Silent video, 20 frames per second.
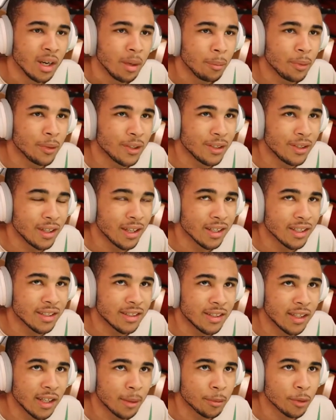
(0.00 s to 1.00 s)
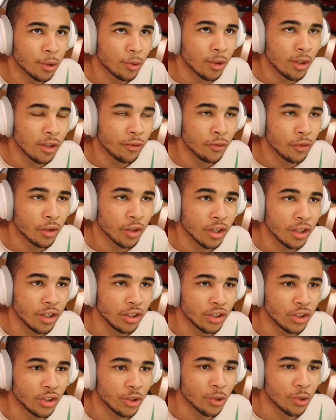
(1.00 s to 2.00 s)
But the next steps are even
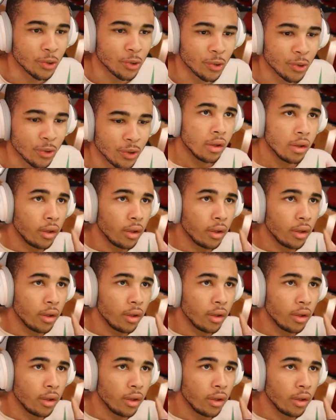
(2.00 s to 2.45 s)
easier.